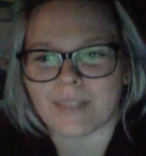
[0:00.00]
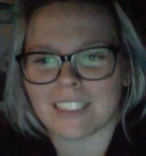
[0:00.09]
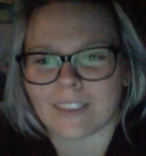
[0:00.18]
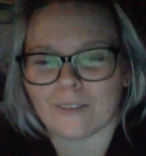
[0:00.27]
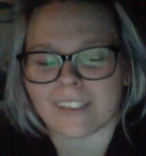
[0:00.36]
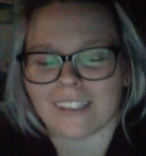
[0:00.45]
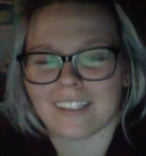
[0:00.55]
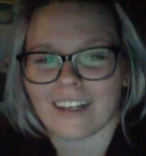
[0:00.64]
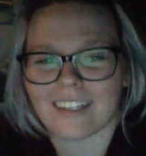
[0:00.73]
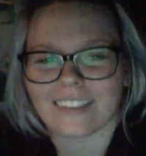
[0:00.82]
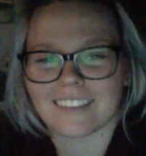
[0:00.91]
and there was a
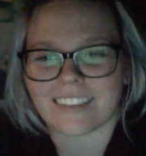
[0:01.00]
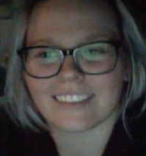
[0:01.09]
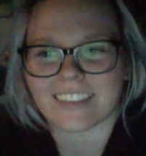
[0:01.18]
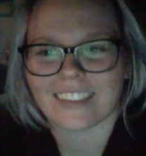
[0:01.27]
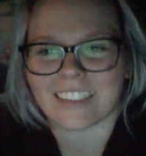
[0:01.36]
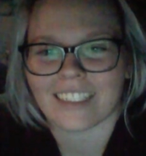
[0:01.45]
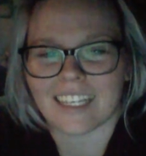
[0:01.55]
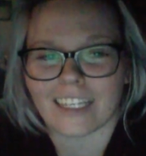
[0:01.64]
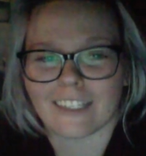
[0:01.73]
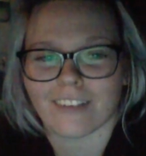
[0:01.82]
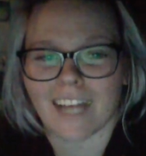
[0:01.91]
lot. that
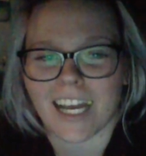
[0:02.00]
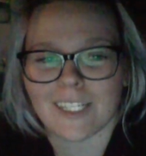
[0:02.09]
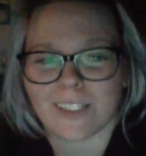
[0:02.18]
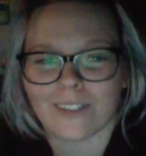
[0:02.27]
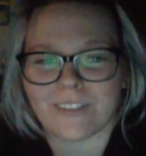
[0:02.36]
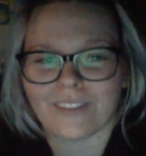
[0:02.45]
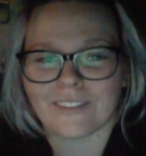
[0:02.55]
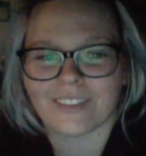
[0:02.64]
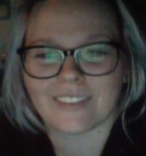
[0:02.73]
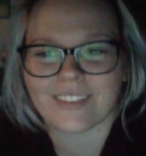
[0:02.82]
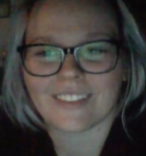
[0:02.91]
I could react to,
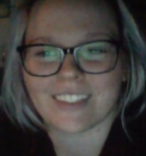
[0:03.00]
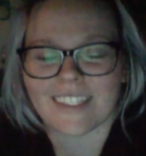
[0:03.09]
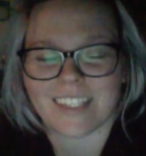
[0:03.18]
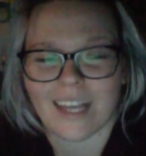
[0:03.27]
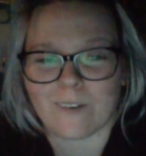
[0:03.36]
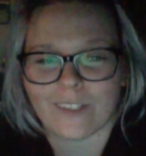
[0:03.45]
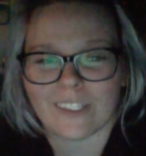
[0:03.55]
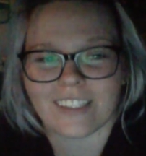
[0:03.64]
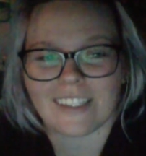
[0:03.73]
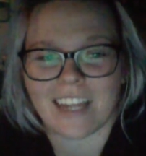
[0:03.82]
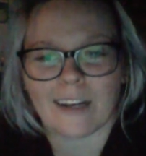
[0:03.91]
because I was
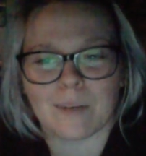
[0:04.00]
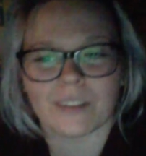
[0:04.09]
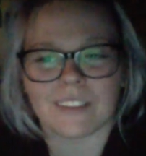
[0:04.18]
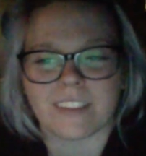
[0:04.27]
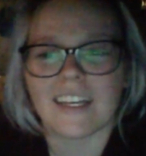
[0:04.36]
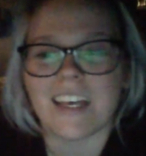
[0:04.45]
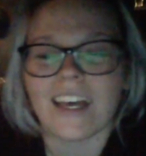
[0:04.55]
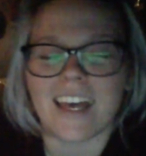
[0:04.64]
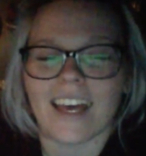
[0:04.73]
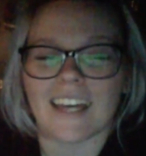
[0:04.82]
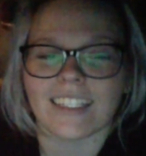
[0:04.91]
just terrible.
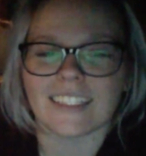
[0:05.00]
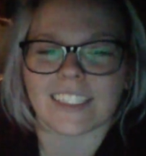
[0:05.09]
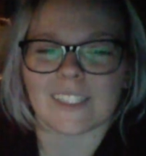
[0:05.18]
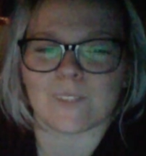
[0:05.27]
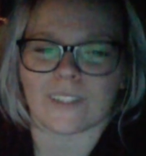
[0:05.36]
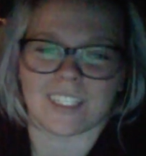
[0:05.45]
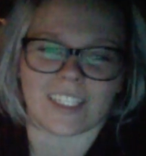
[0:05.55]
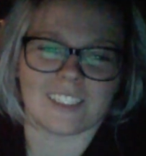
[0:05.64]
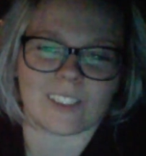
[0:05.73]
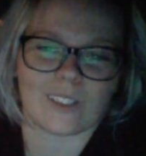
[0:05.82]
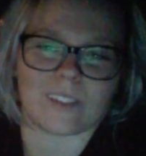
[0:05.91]
And in this one,
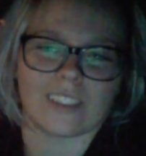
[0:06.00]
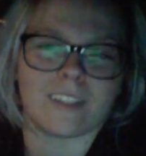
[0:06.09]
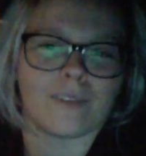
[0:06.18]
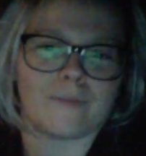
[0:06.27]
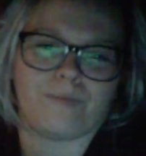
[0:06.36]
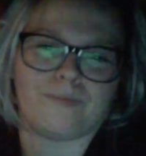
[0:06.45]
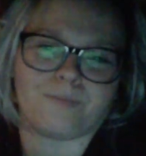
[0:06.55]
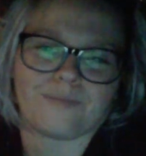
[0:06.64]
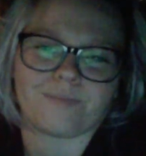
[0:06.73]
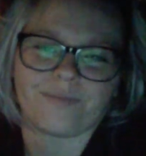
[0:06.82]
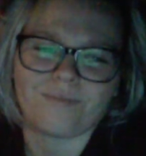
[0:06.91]
I just sort of,
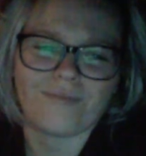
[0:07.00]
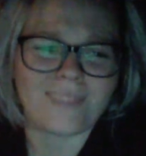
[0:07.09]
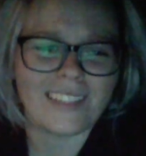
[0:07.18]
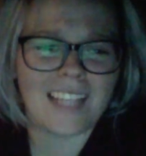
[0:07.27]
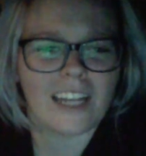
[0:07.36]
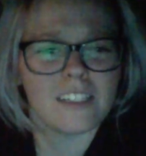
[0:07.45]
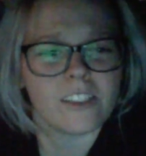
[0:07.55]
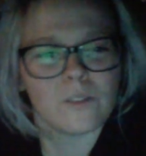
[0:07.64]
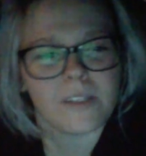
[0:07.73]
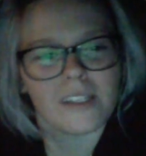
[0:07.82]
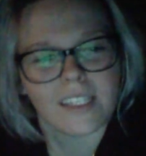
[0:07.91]
I
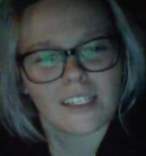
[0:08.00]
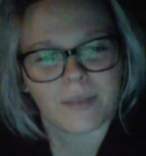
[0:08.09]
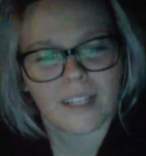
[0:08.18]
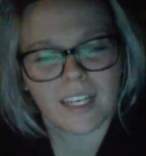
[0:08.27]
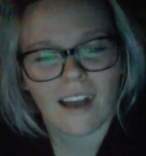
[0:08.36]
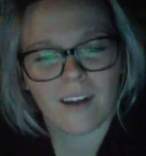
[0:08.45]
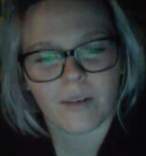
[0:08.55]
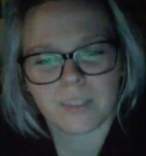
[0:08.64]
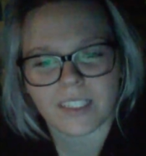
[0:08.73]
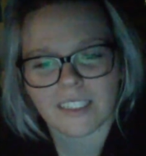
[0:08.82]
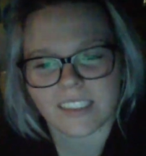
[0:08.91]
just sort of let it play
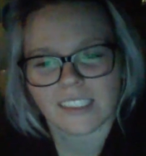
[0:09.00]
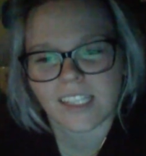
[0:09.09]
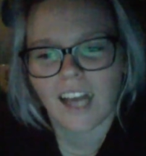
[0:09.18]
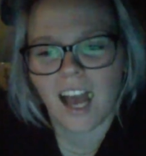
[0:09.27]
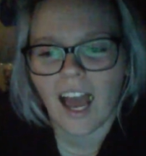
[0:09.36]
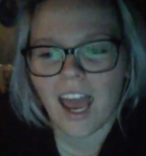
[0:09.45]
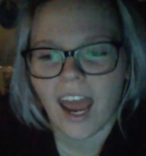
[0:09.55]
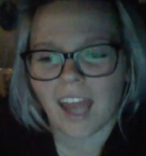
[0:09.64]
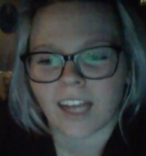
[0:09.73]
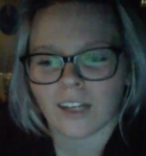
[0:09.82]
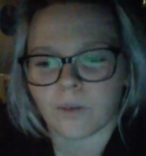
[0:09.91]
out, because
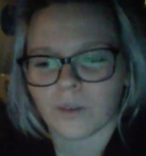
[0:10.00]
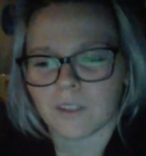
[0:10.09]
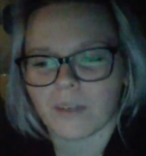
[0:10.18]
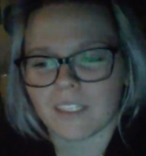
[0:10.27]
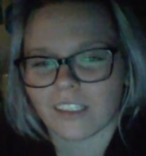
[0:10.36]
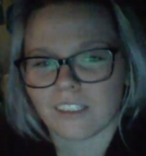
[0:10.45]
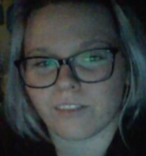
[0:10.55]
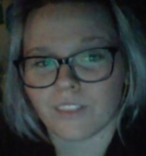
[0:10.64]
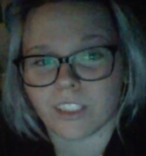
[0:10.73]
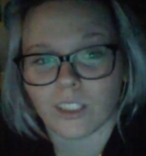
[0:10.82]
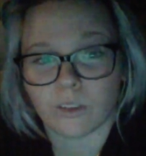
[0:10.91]
I don't want to make this
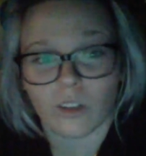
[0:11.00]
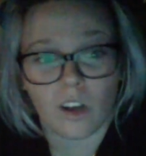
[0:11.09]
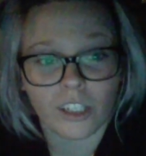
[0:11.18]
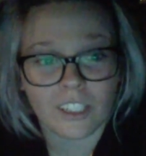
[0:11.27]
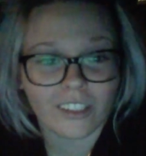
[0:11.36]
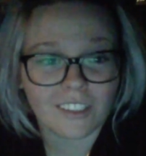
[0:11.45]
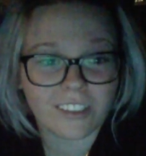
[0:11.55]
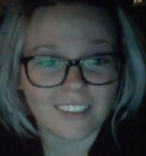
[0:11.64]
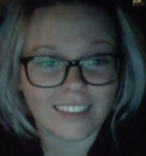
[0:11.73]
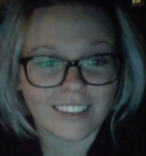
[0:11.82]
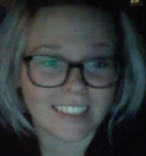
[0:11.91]
video longer
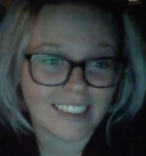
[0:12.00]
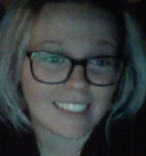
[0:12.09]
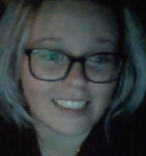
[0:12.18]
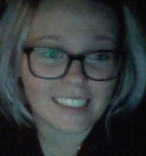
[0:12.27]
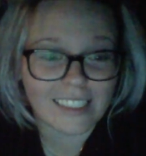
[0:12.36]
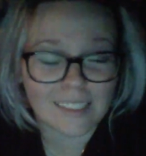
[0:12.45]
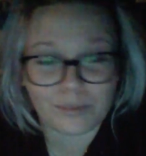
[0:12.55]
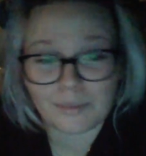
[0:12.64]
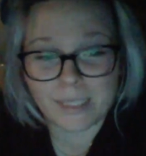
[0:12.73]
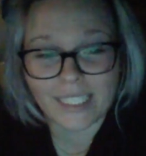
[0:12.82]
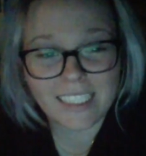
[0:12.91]
than it needs to
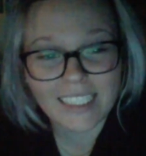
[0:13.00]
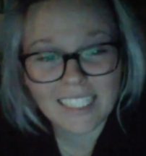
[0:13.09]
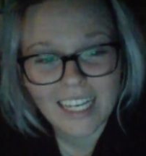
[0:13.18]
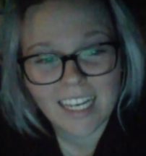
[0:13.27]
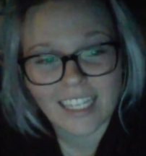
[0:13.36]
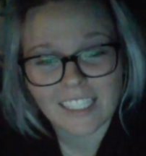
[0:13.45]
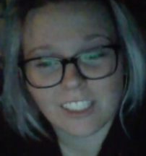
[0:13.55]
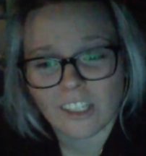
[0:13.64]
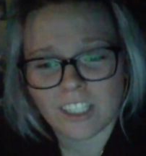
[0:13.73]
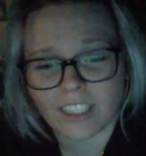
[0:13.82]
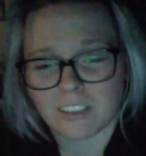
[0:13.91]
be.
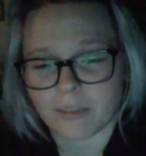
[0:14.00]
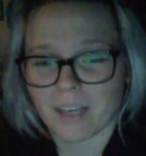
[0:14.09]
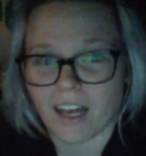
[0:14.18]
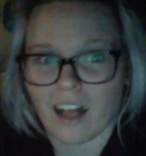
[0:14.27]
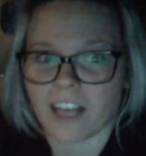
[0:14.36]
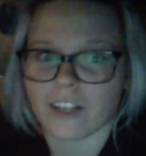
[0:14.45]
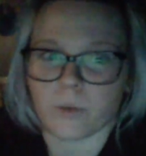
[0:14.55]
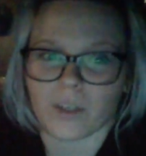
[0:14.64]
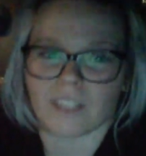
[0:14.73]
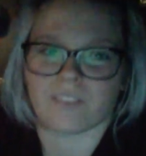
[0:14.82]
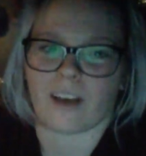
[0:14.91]
It's already going to be at like
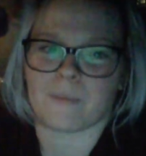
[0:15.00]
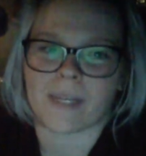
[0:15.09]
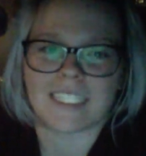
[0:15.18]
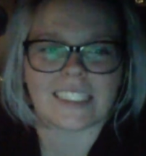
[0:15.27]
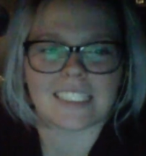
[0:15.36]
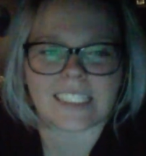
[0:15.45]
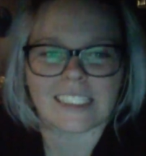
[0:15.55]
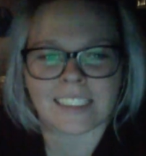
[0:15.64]
twenty-five minutes,